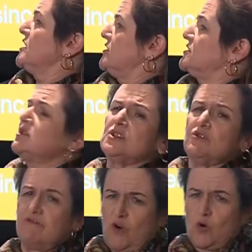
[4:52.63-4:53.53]
that this is a
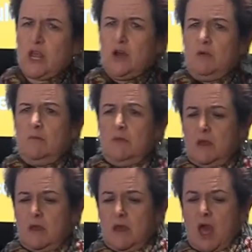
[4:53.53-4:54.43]
euphonium
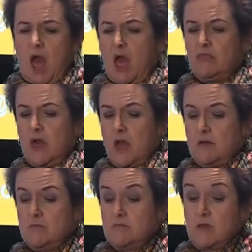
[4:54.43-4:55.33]
and
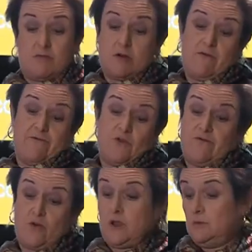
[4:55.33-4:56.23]
that there are no
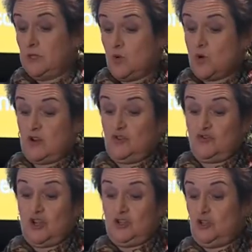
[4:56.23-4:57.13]
euphoniums in
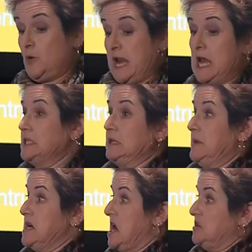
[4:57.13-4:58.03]
orchestras, so it has to be a